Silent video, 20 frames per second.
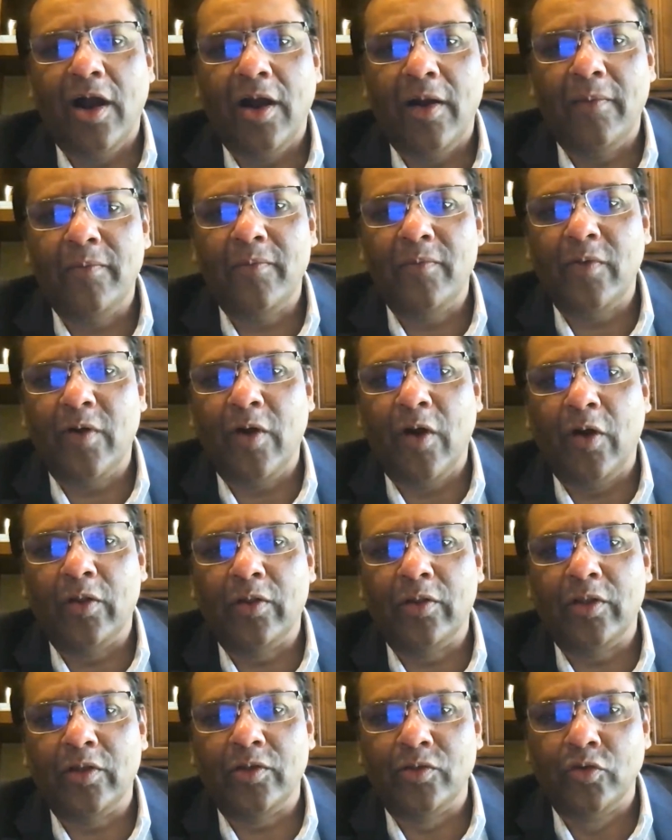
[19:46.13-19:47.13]

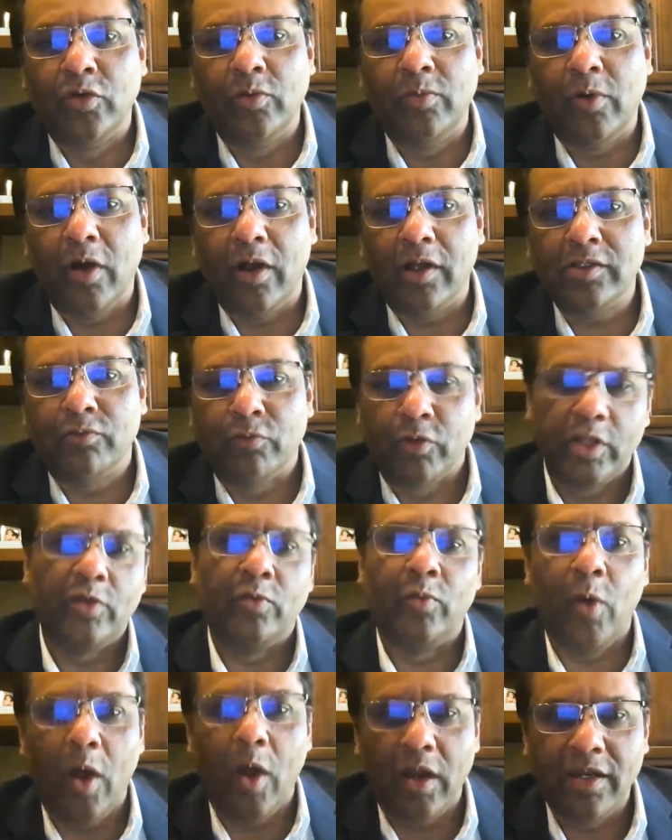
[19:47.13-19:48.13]
on the toolbox, what do
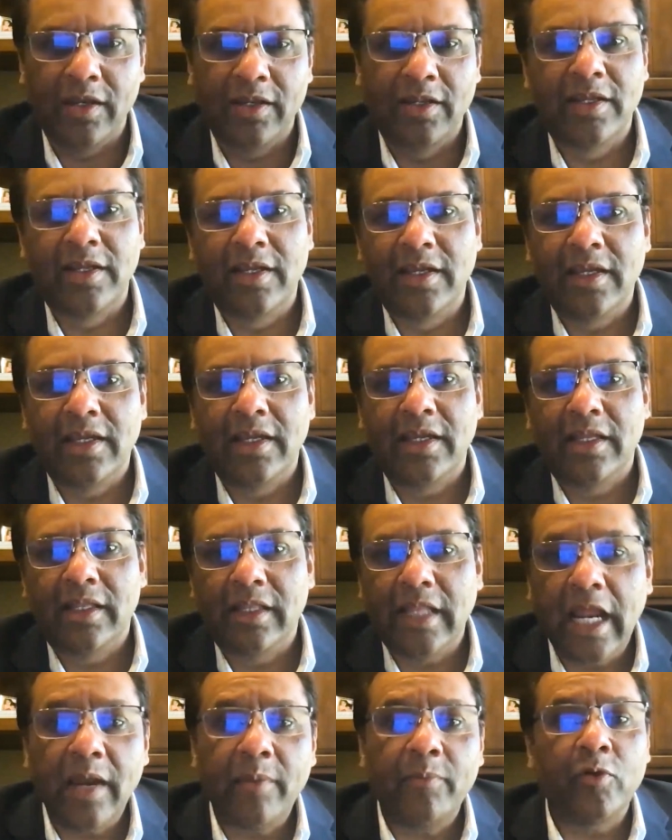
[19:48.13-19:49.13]
you want?
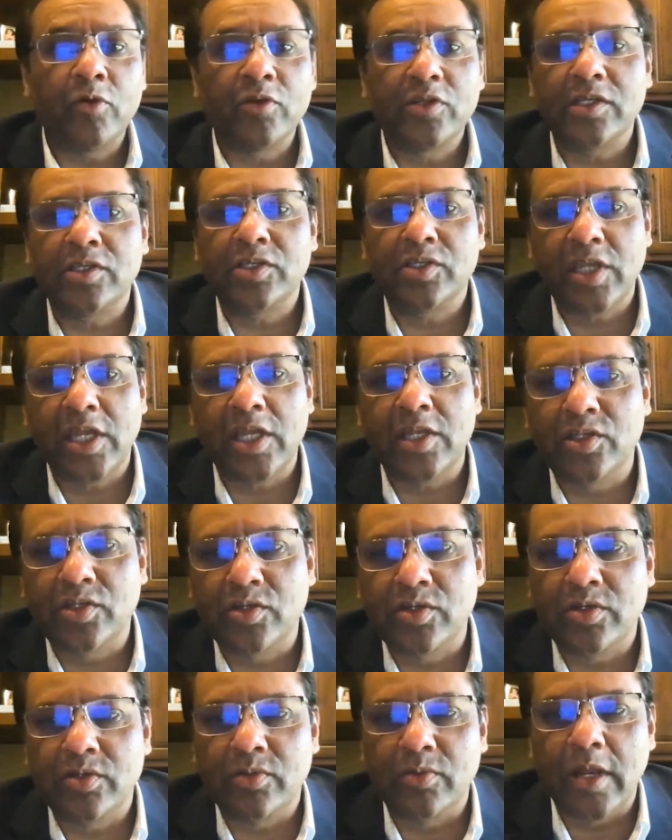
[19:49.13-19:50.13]
That approach has
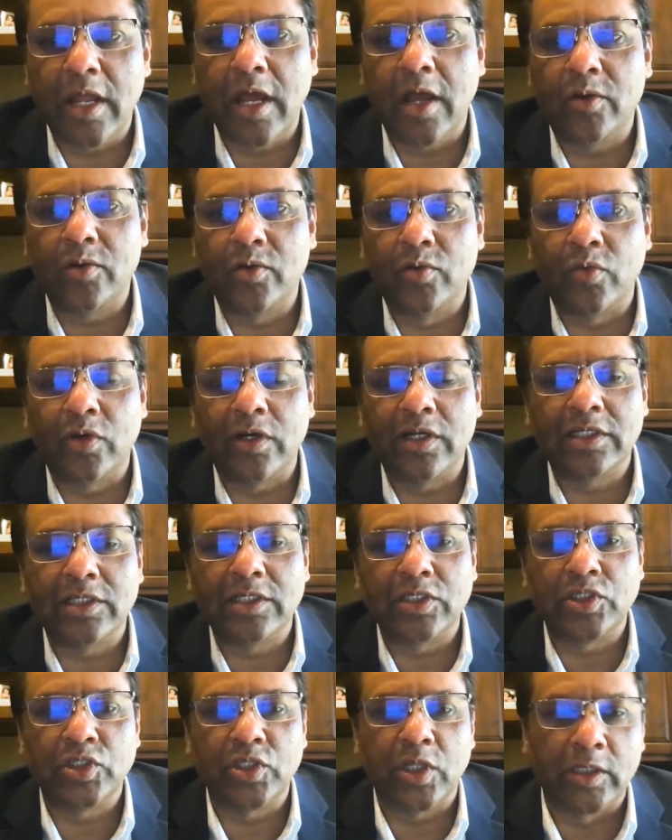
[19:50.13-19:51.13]
changed now to a
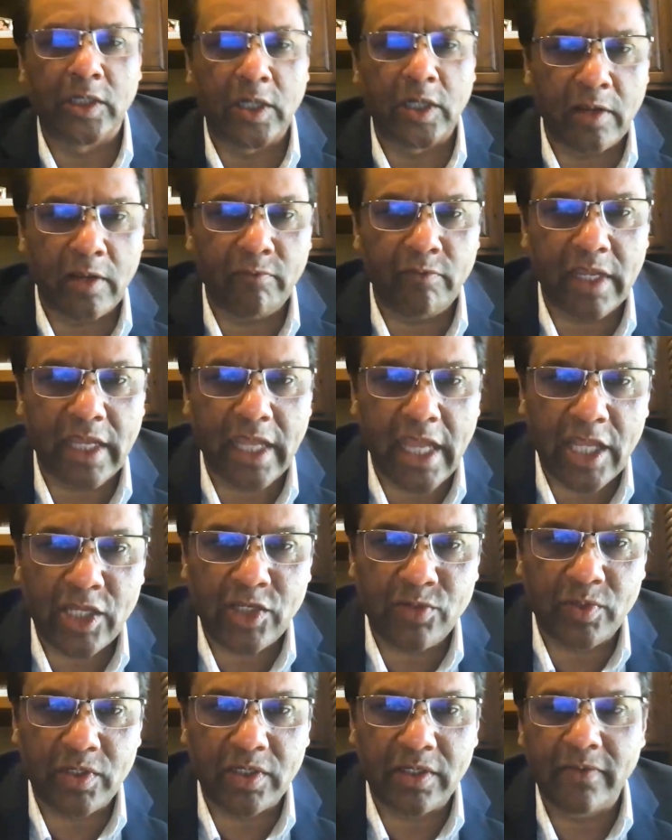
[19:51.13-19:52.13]
consultative
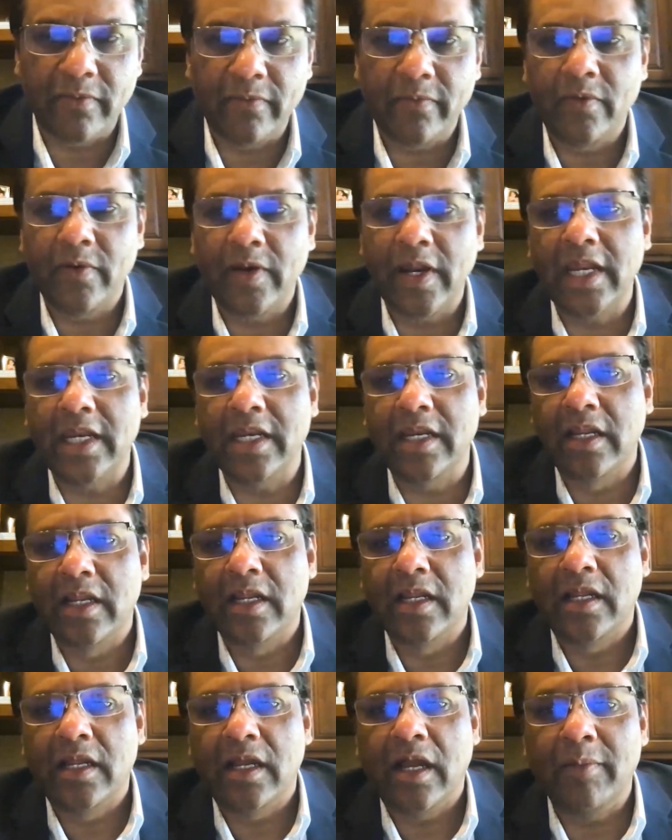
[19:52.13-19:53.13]
engagement, right?
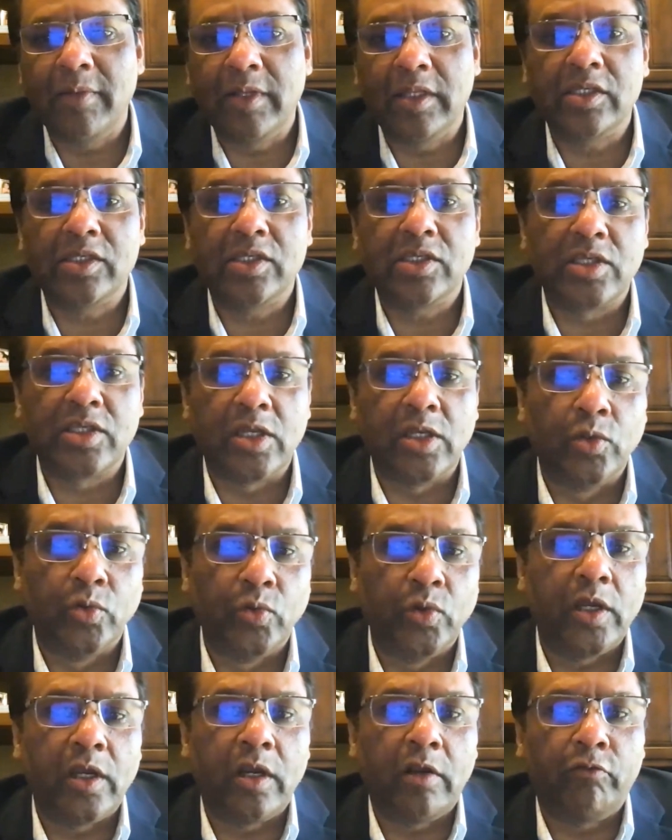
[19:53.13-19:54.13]
I mean, this is a
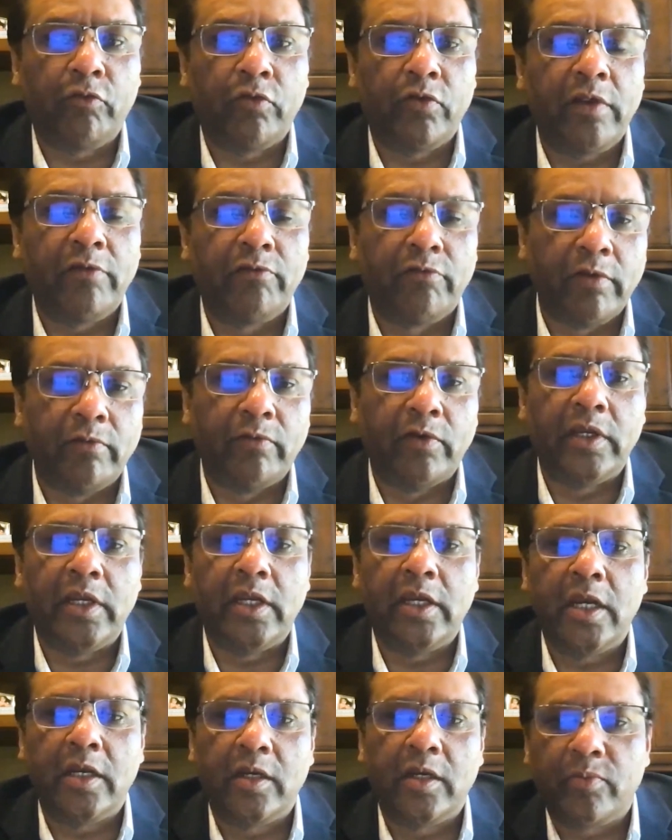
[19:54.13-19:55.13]
new era for everyone
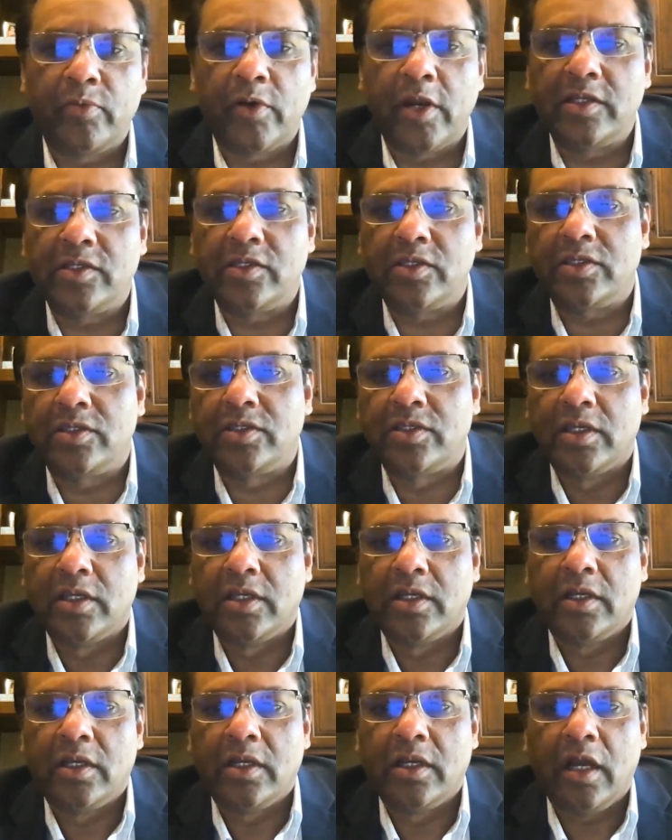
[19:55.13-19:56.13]
in enterprises
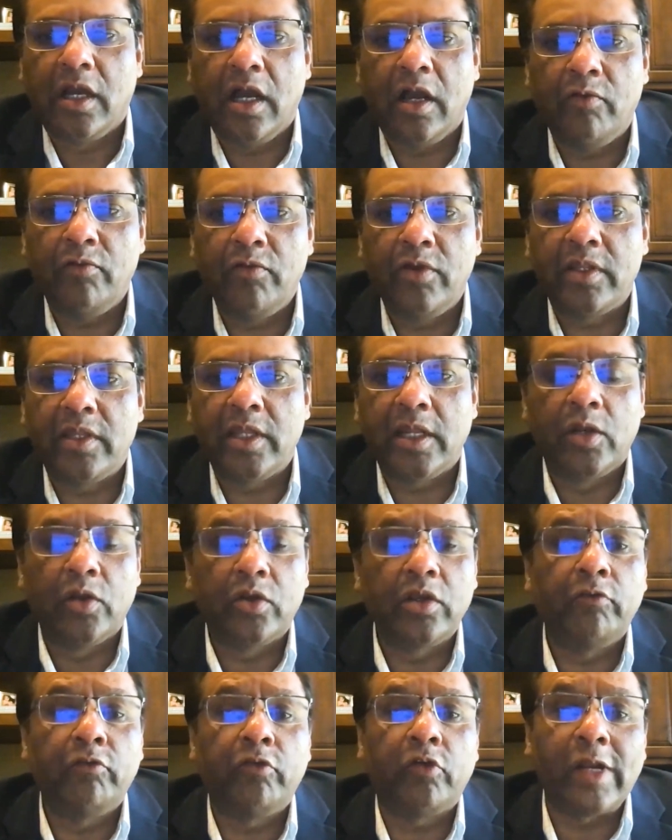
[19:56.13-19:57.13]
where they're
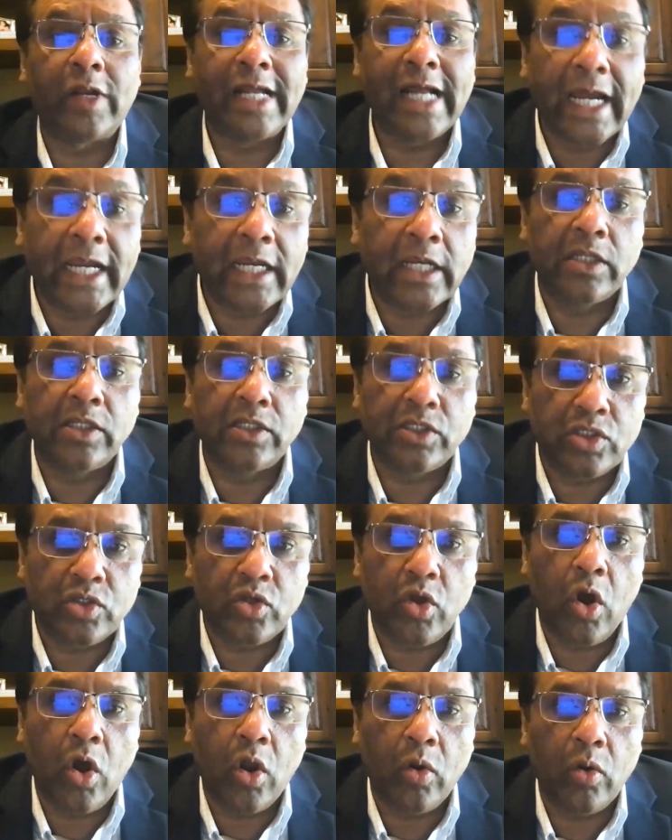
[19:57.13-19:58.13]
looking for
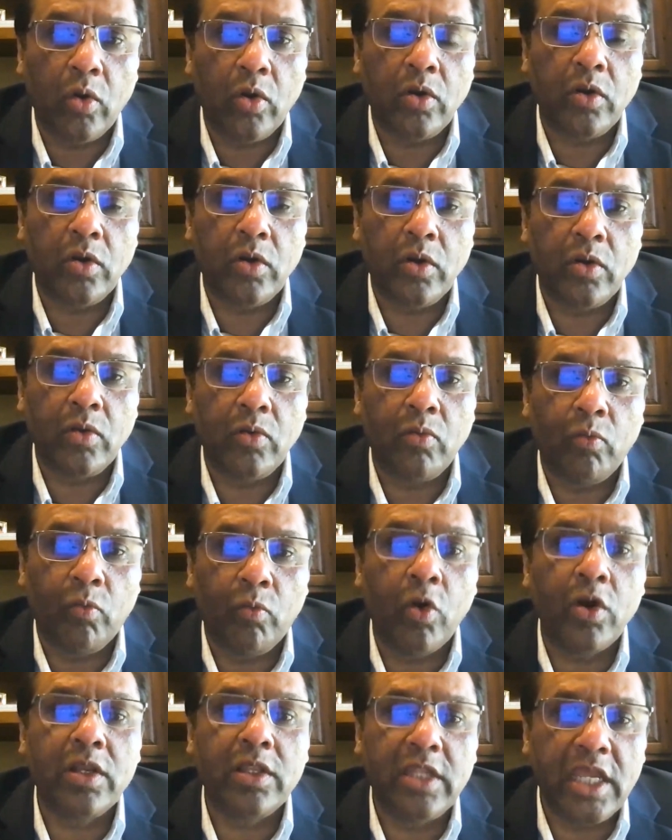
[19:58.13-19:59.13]
guidance on
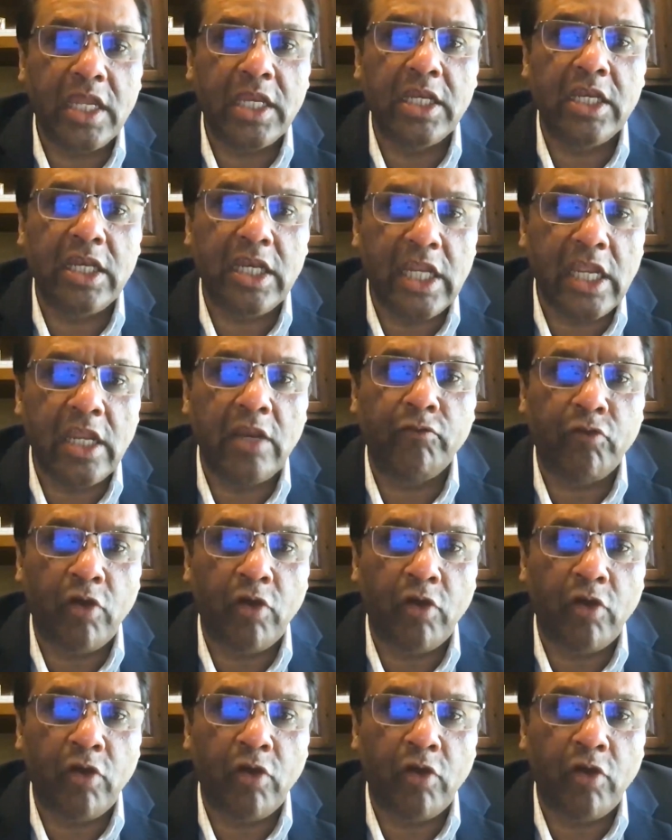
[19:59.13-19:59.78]
what they need